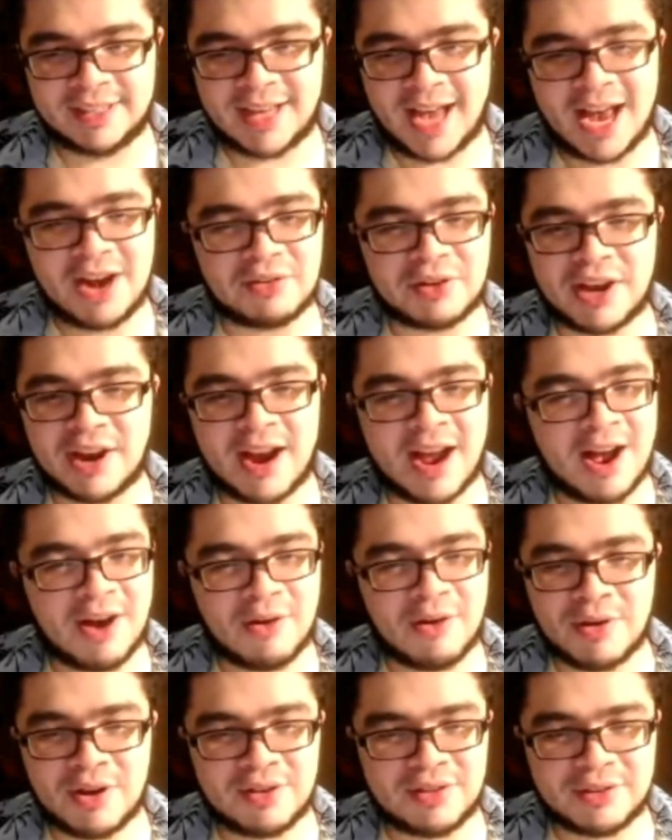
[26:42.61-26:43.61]
I don't care how
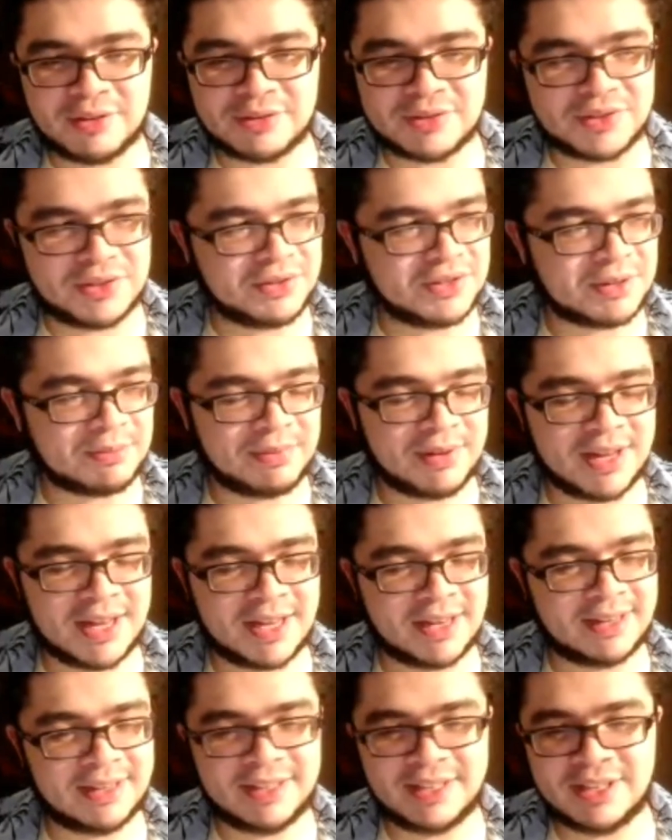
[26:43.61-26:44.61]
well those dudes are
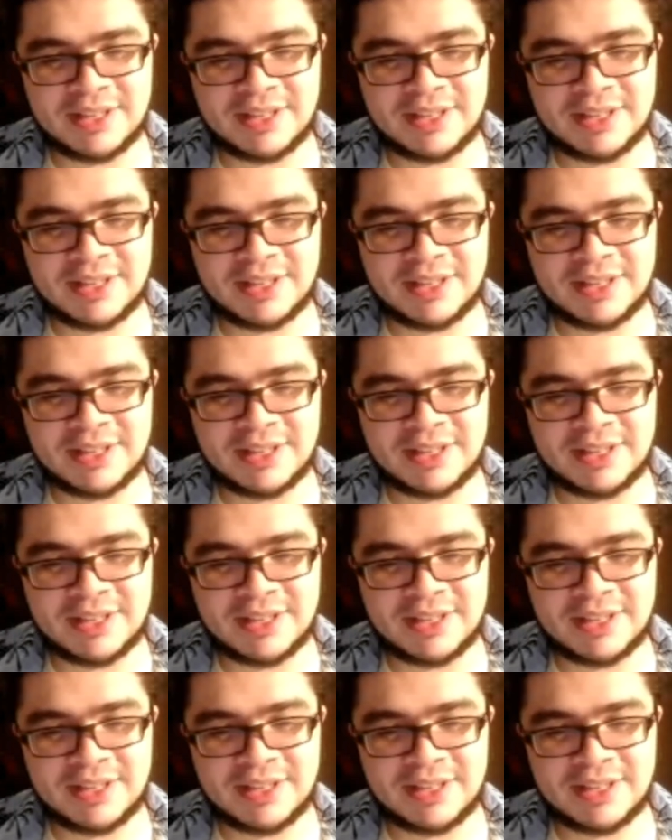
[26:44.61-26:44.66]
playing.